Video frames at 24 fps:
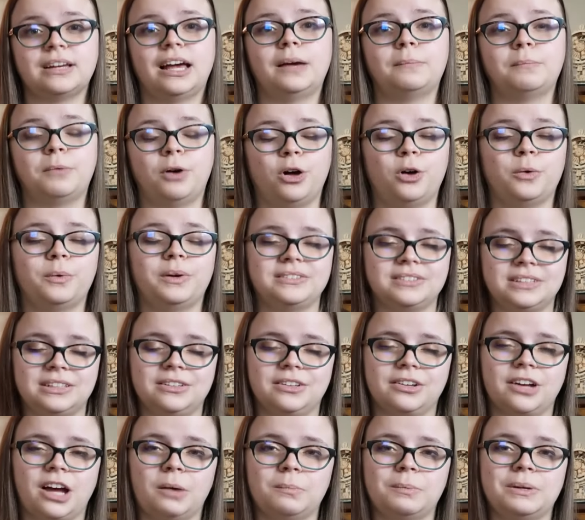I'm always in
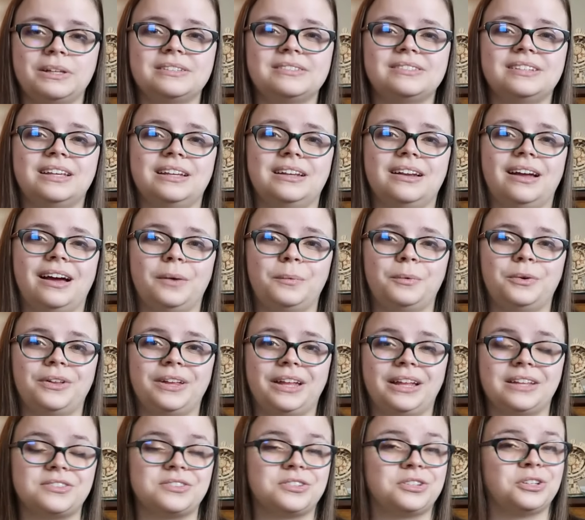the comments, and I will
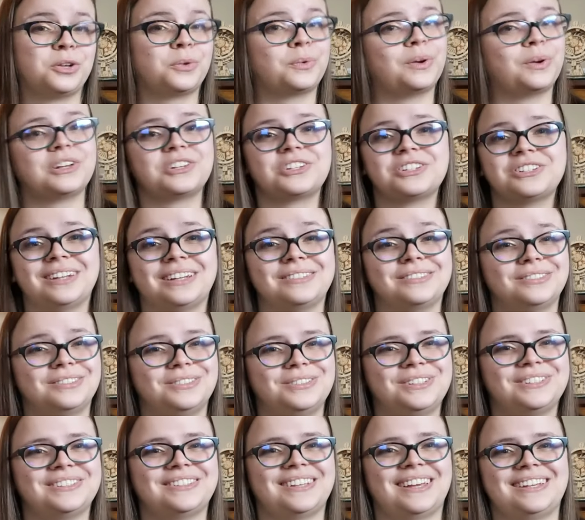answer your question as
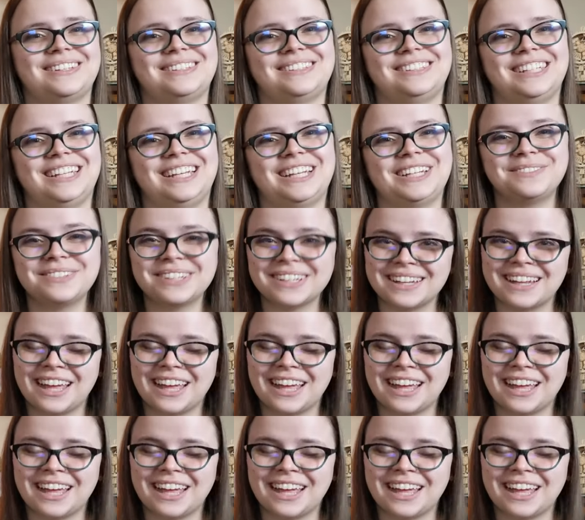soon as I see it.